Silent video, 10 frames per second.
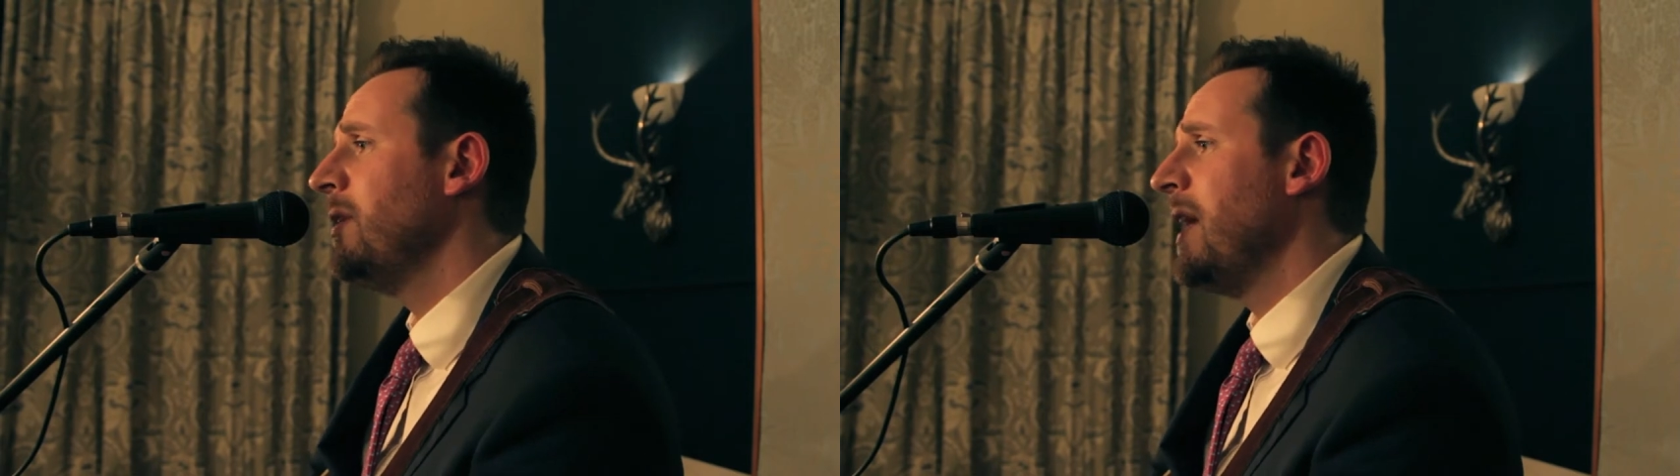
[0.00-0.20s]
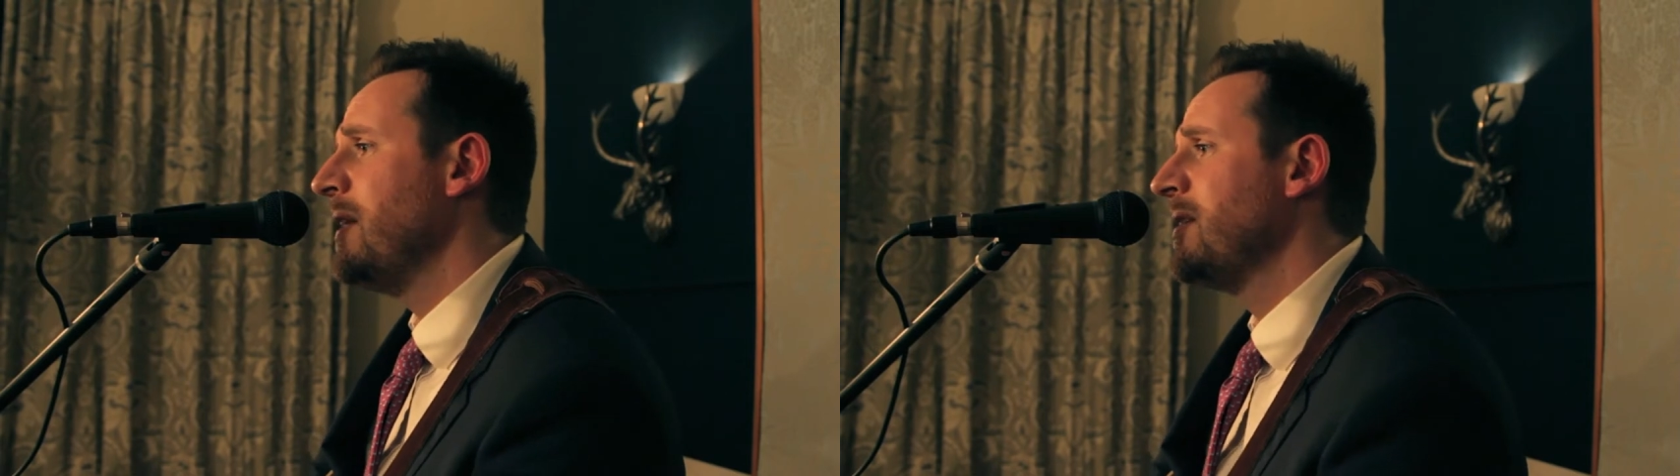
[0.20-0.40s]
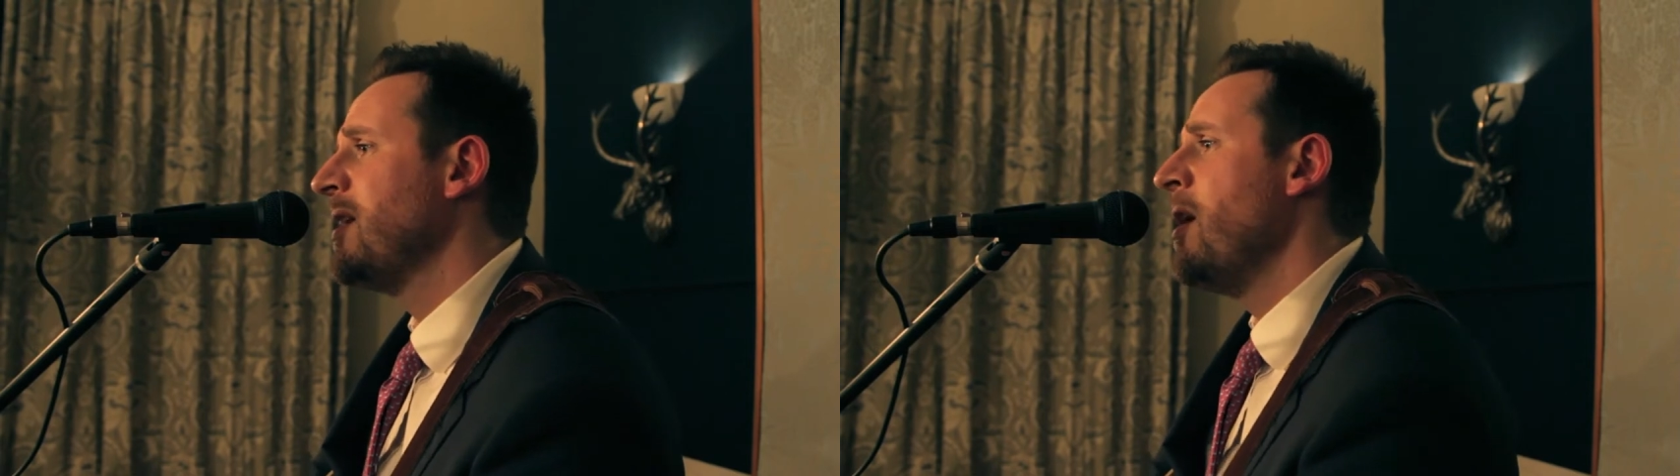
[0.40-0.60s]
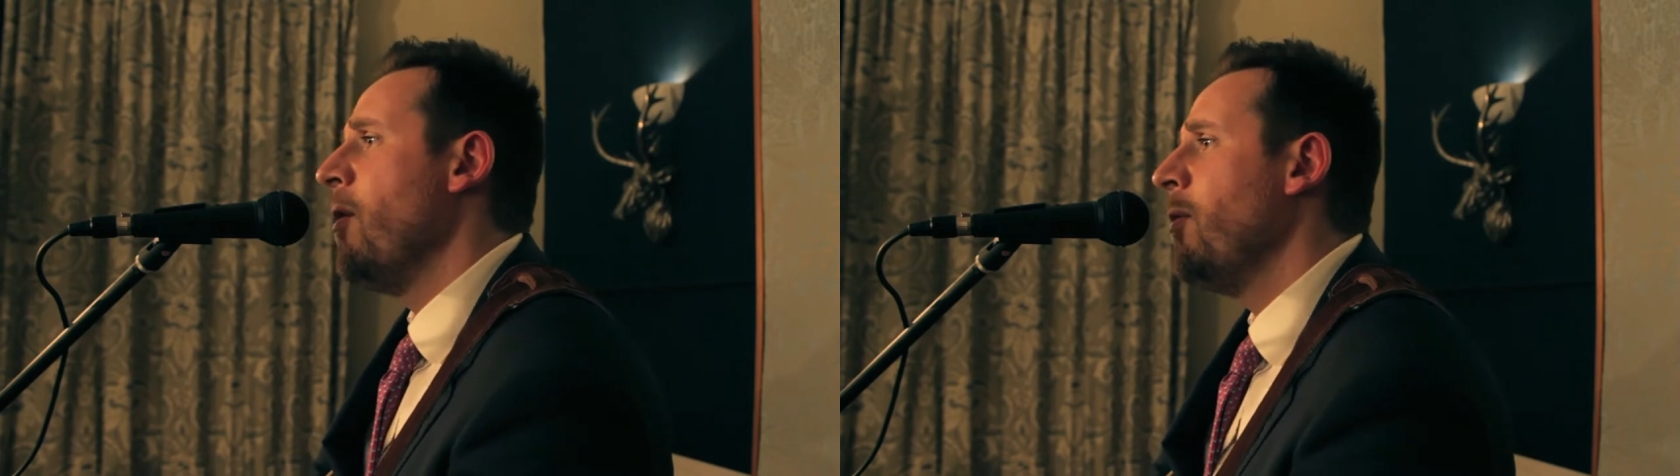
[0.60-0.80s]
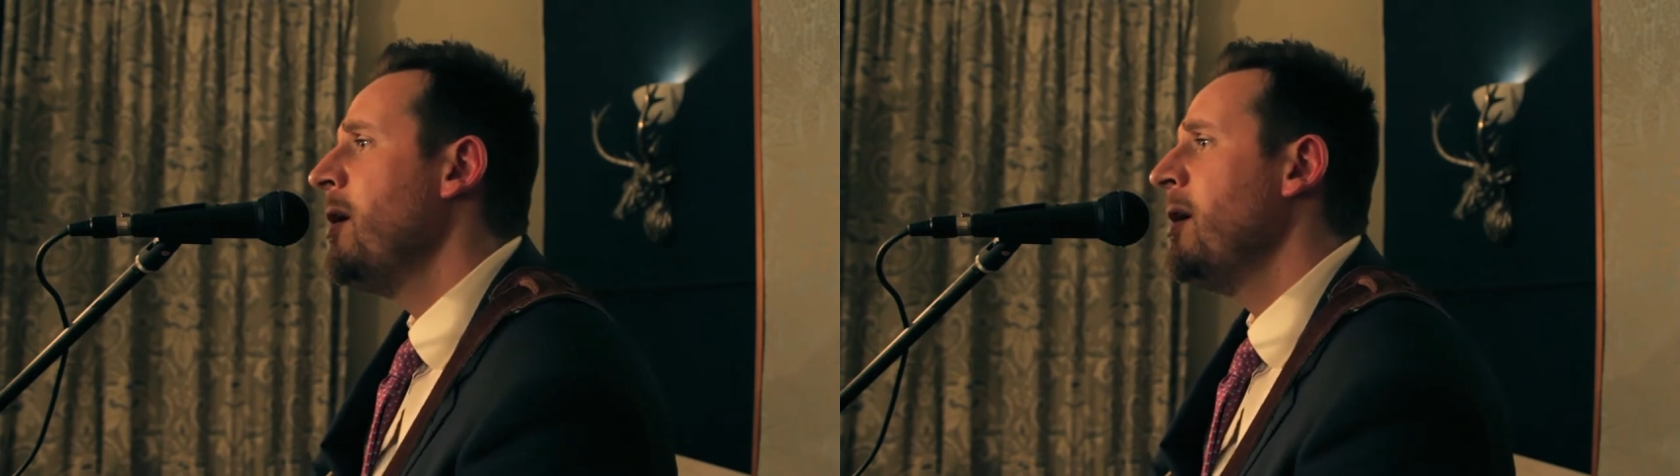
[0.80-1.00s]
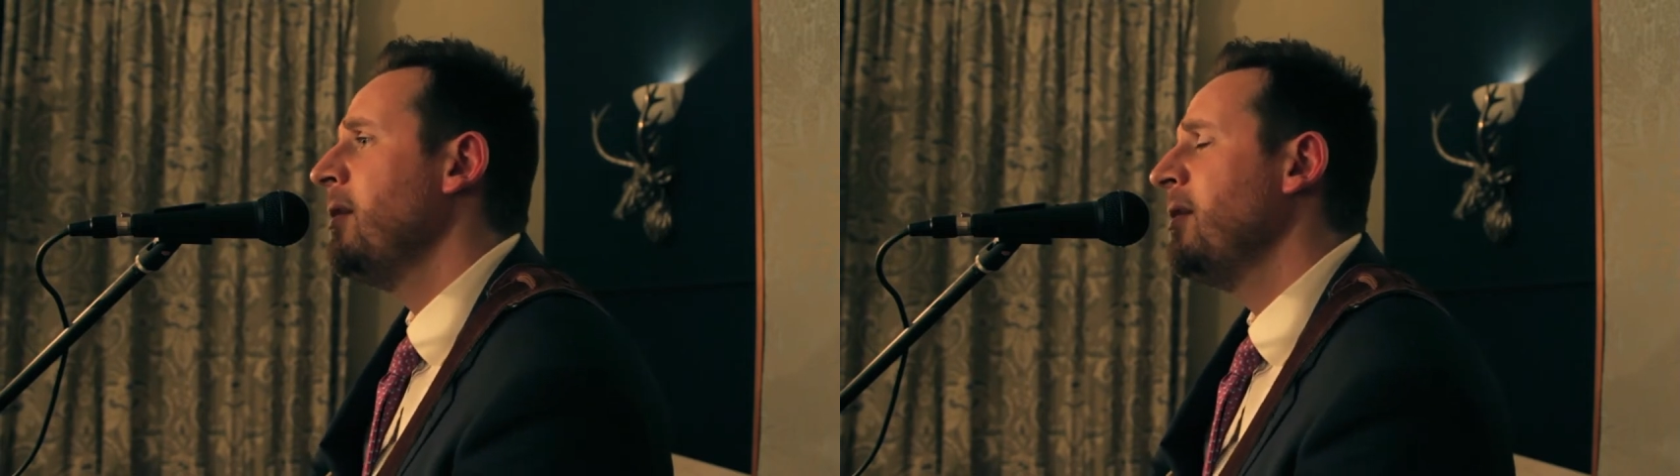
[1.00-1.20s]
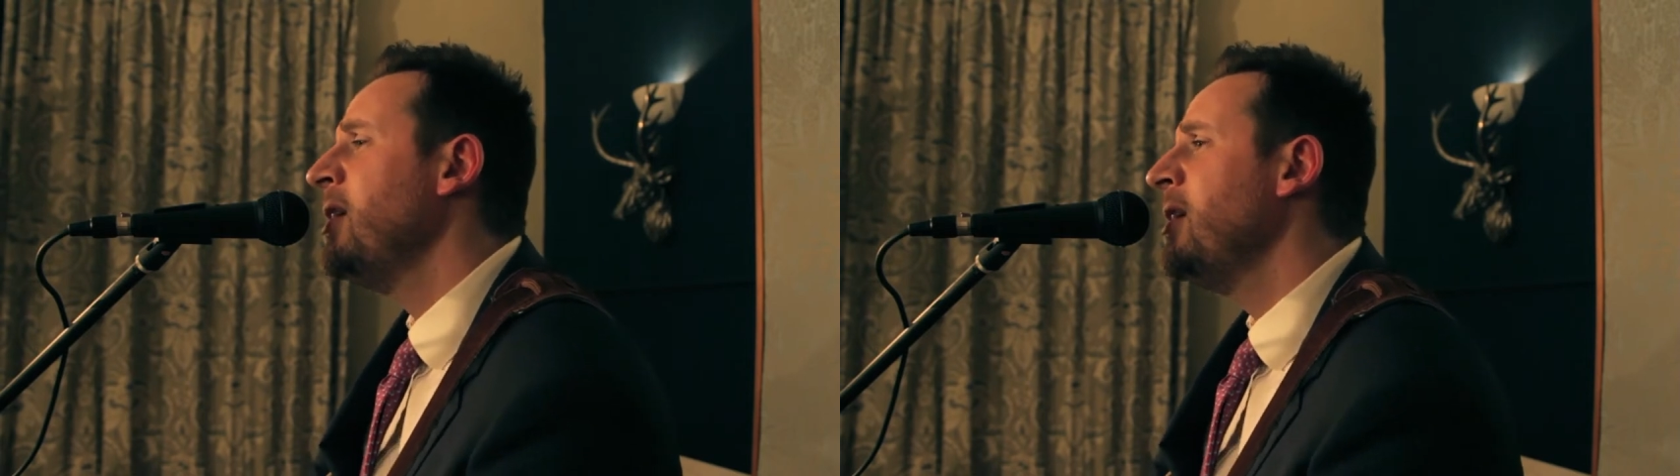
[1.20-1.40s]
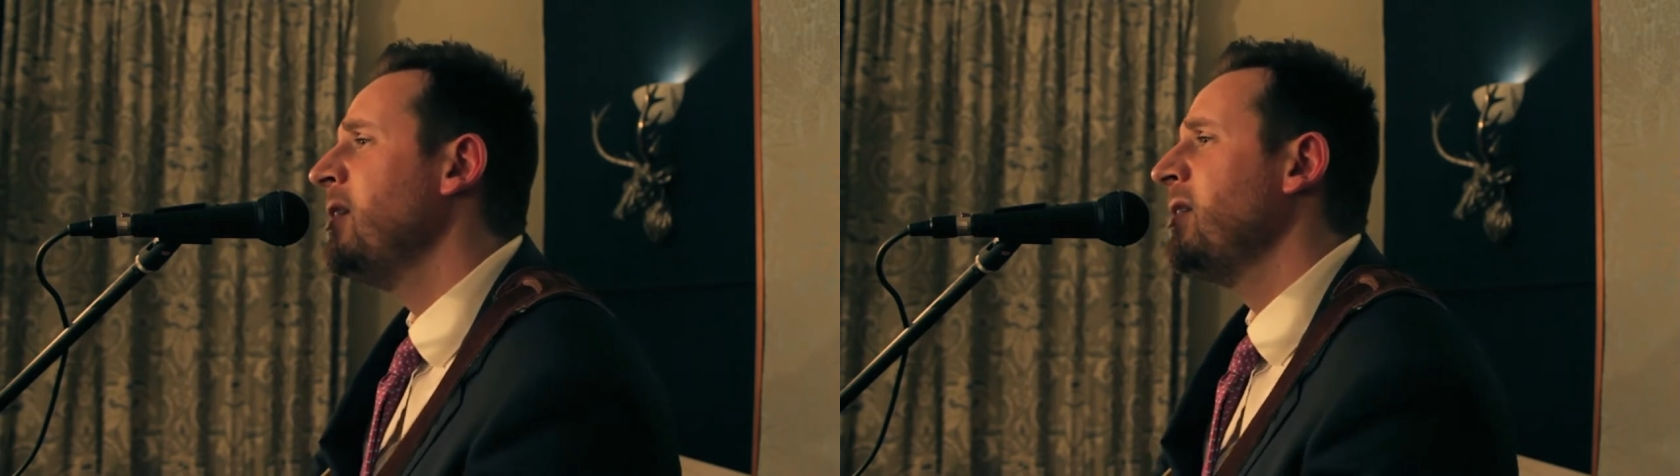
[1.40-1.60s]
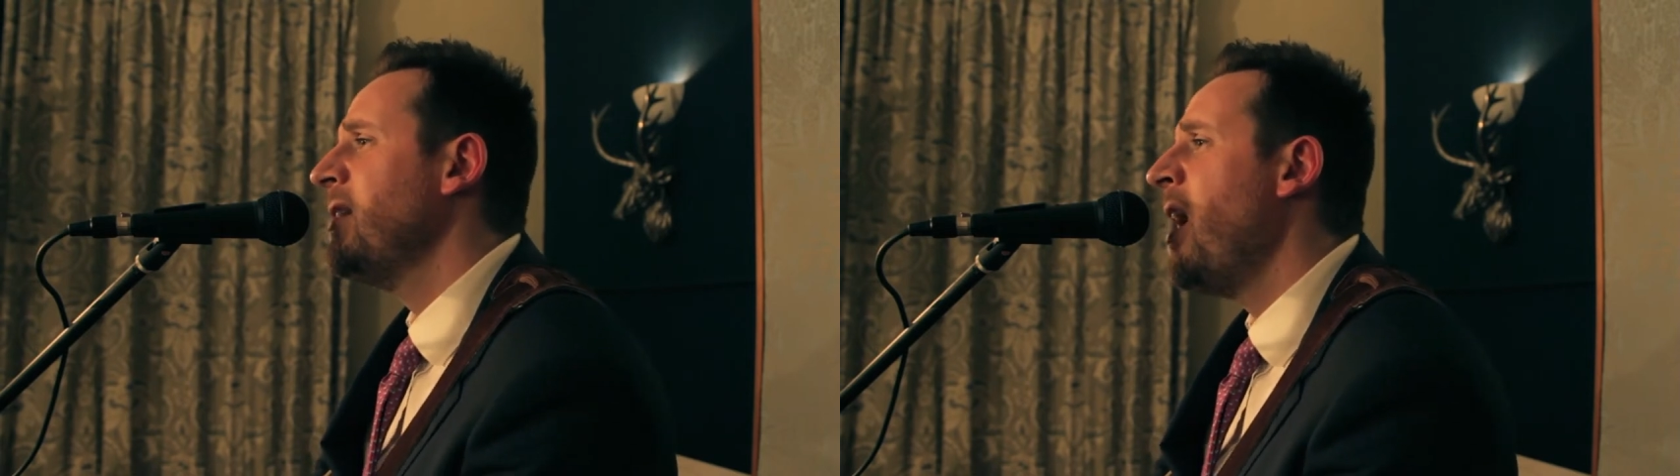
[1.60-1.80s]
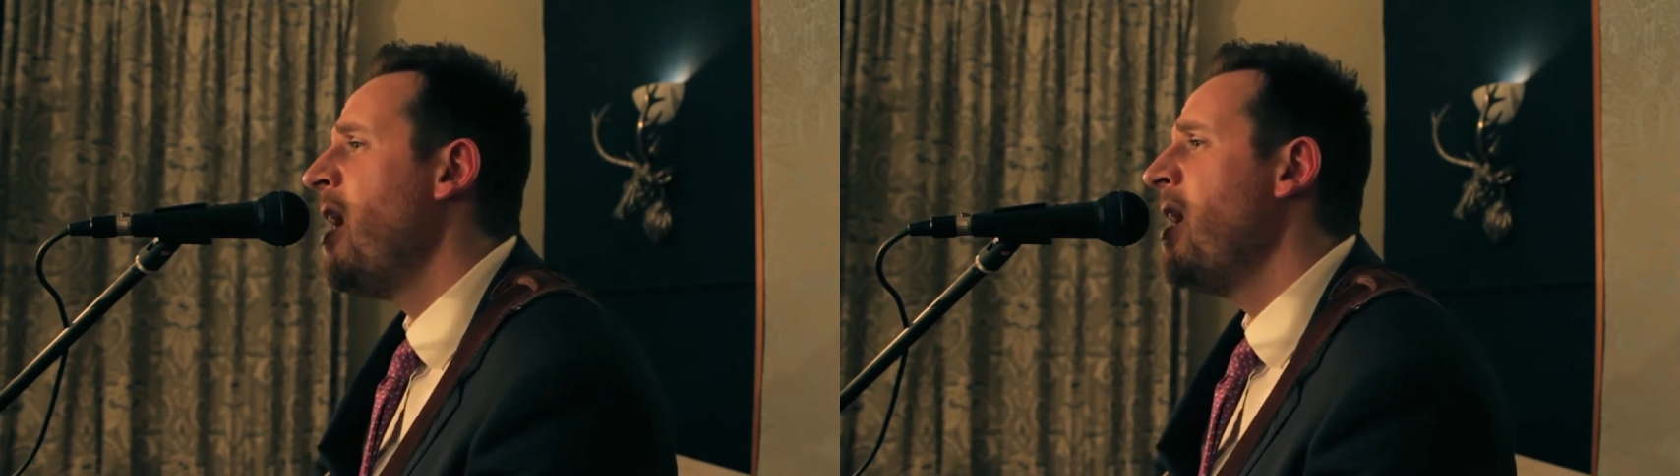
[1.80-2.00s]
dance, with the
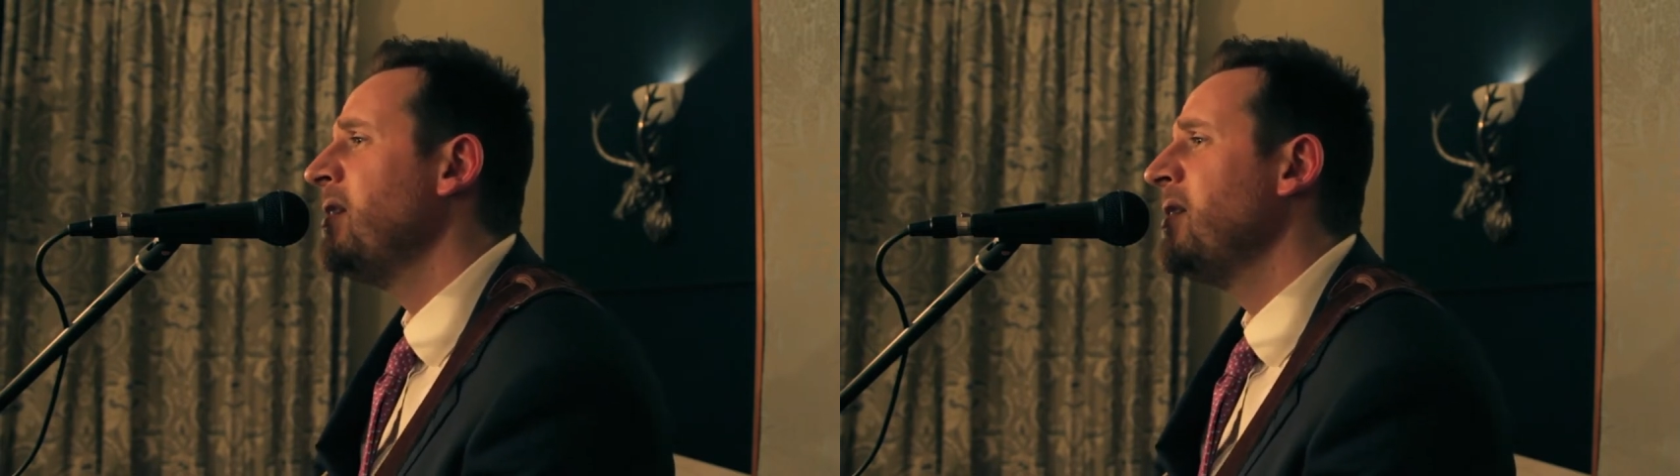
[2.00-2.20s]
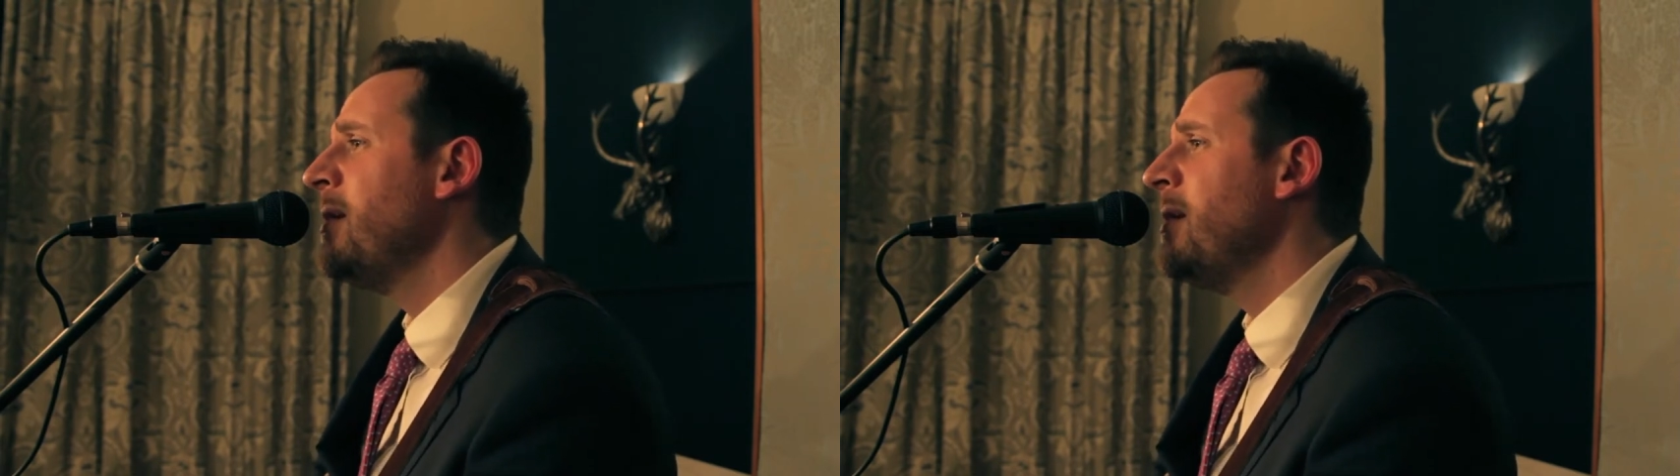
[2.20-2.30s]
stars